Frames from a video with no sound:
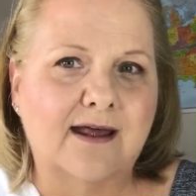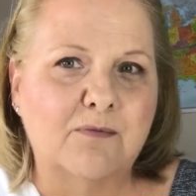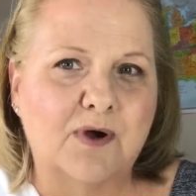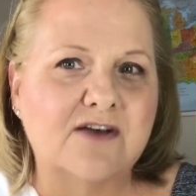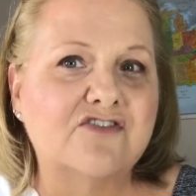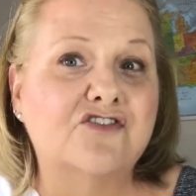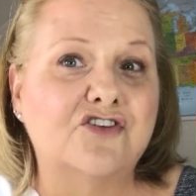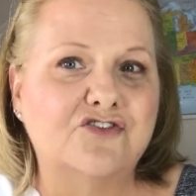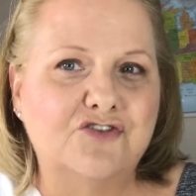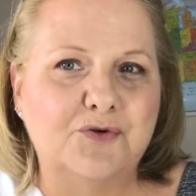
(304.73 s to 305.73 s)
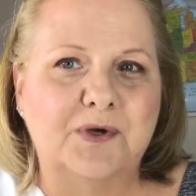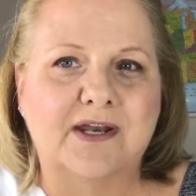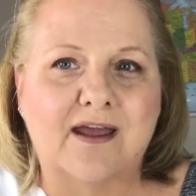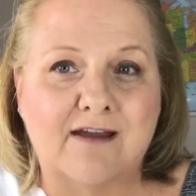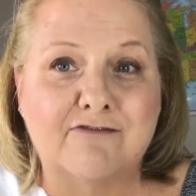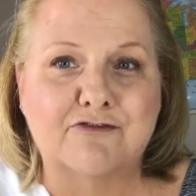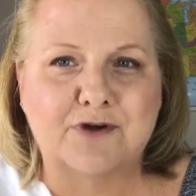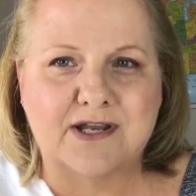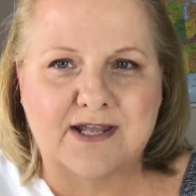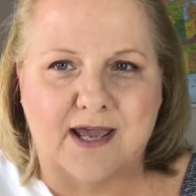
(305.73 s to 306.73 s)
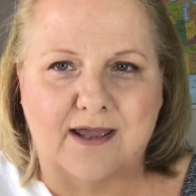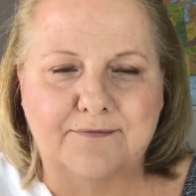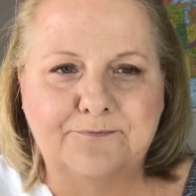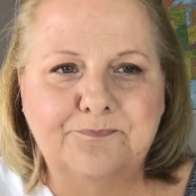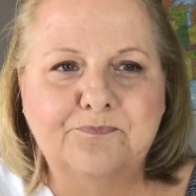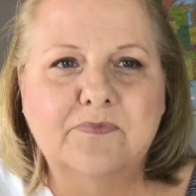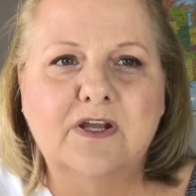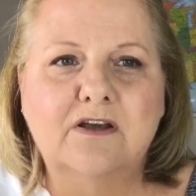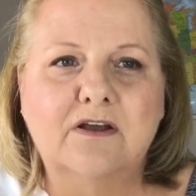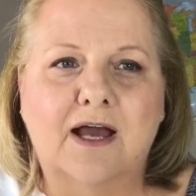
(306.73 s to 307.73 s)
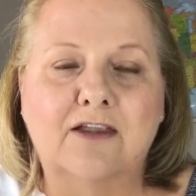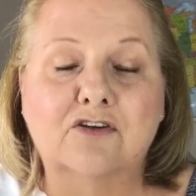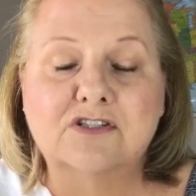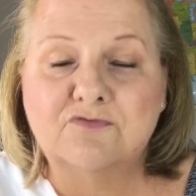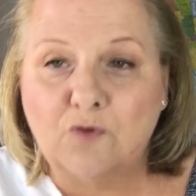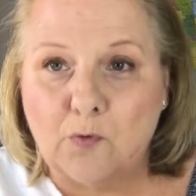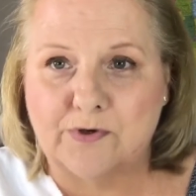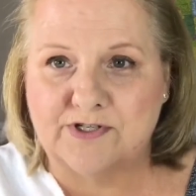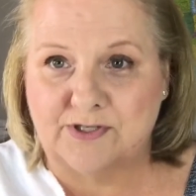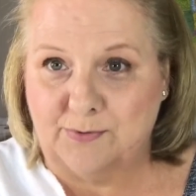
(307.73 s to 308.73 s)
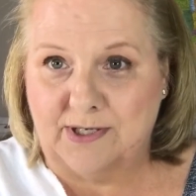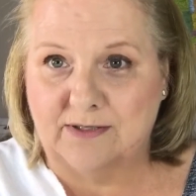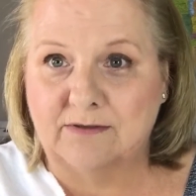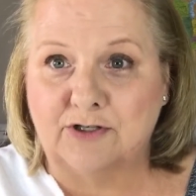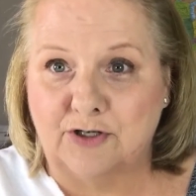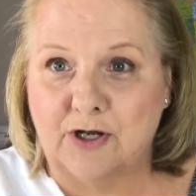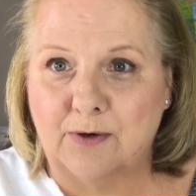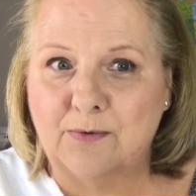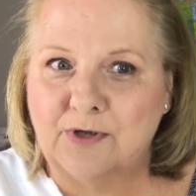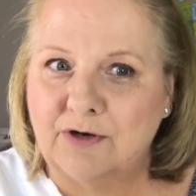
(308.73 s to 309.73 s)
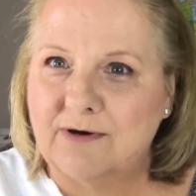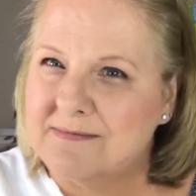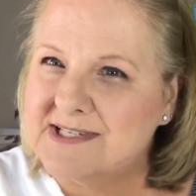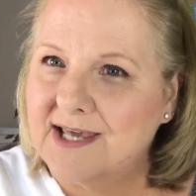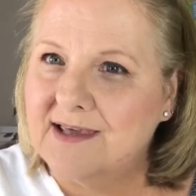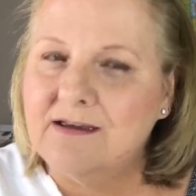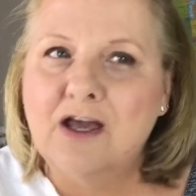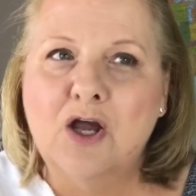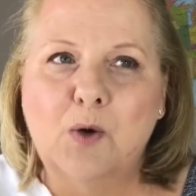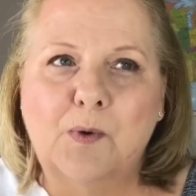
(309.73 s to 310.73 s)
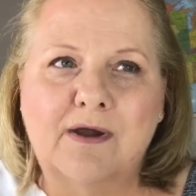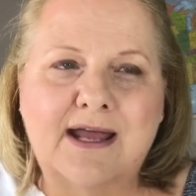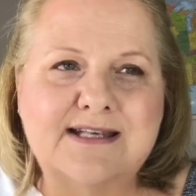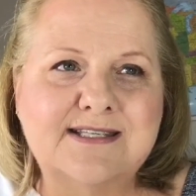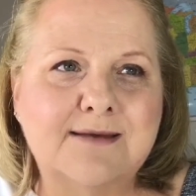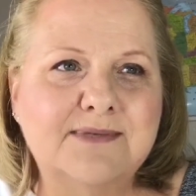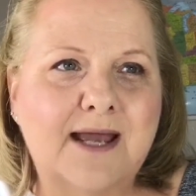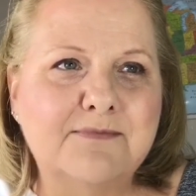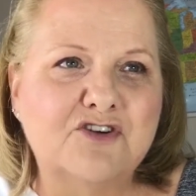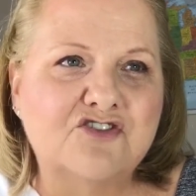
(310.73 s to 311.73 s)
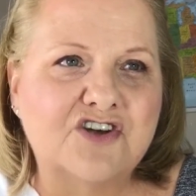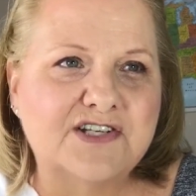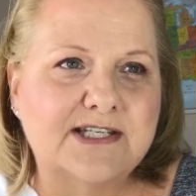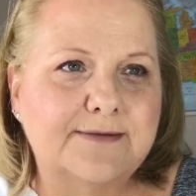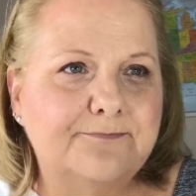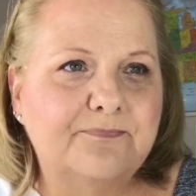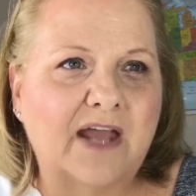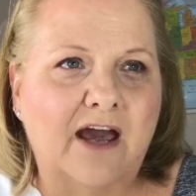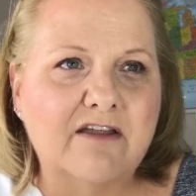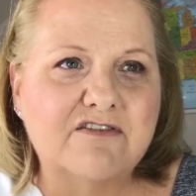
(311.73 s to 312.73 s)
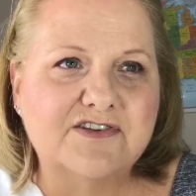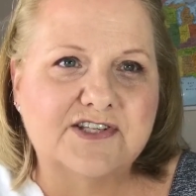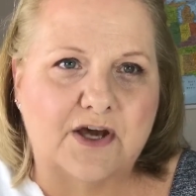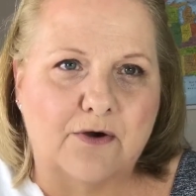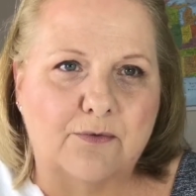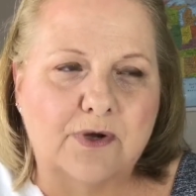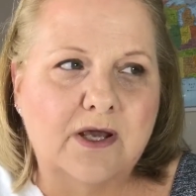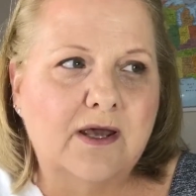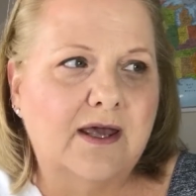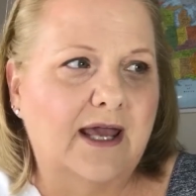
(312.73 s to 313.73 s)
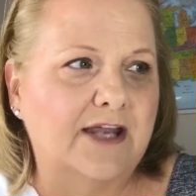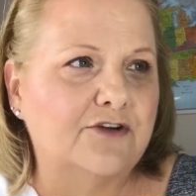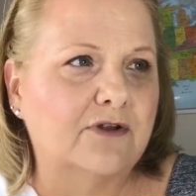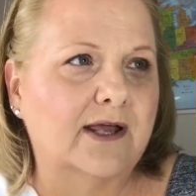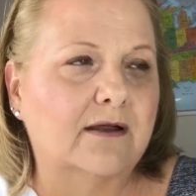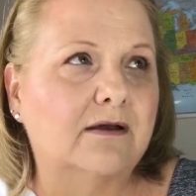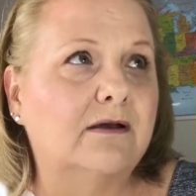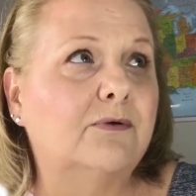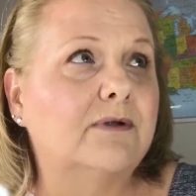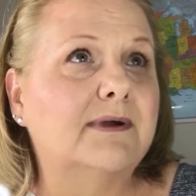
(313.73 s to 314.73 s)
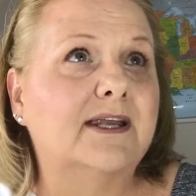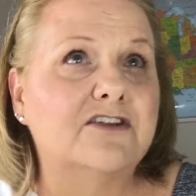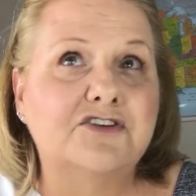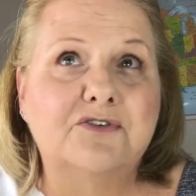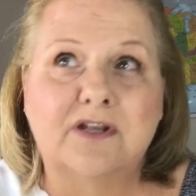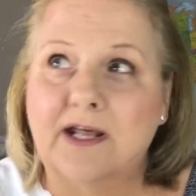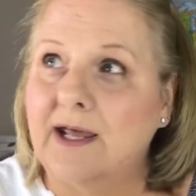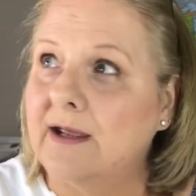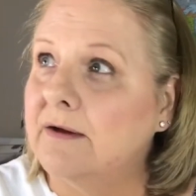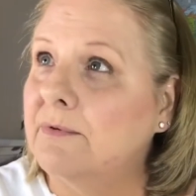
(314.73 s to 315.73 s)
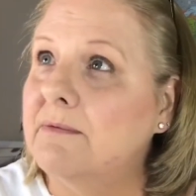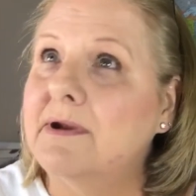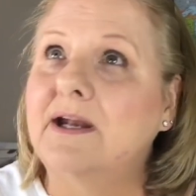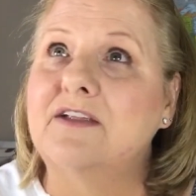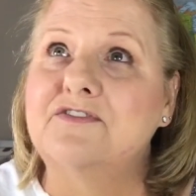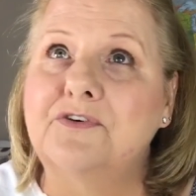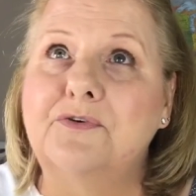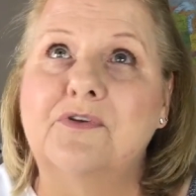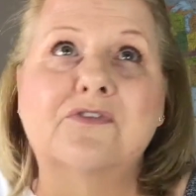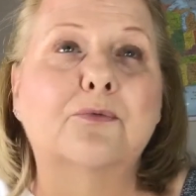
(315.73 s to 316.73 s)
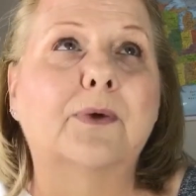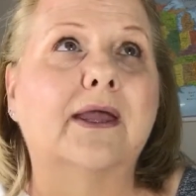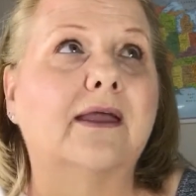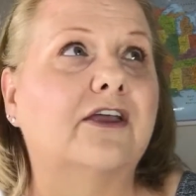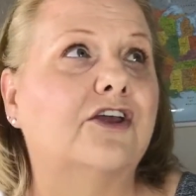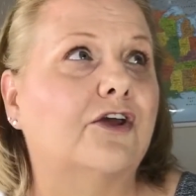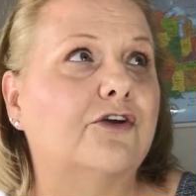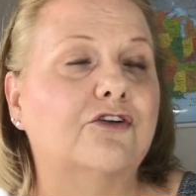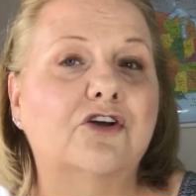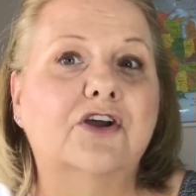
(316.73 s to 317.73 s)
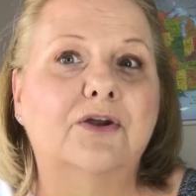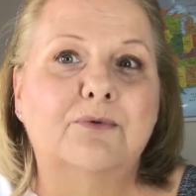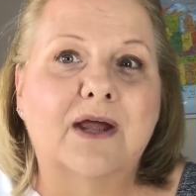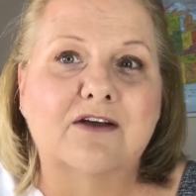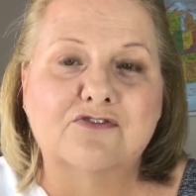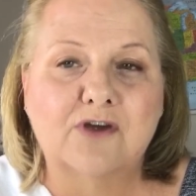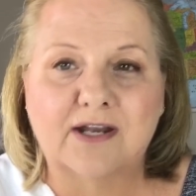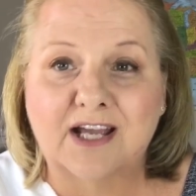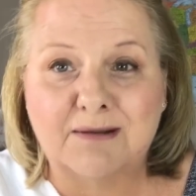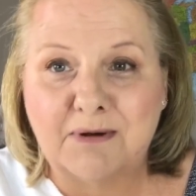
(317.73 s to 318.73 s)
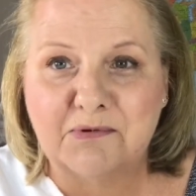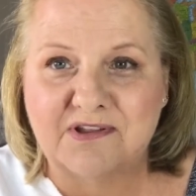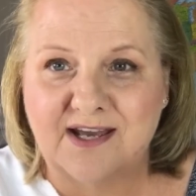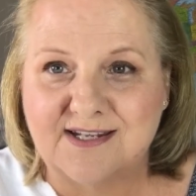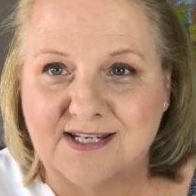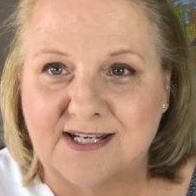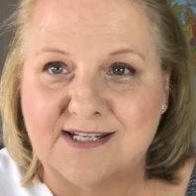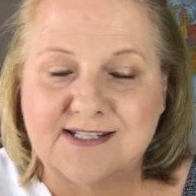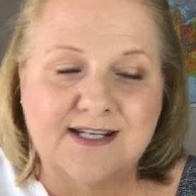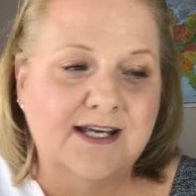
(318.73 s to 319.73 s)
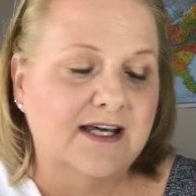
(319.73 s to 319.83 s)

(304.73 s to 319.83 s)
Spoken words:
I was to do it every day. I looked forward to it, you know what I'm saying? Whereas sometimes you're just out of the zone and you're like, what am I going to do today? What am I going to do this week? You know, you're looking around trying to come up with ideas.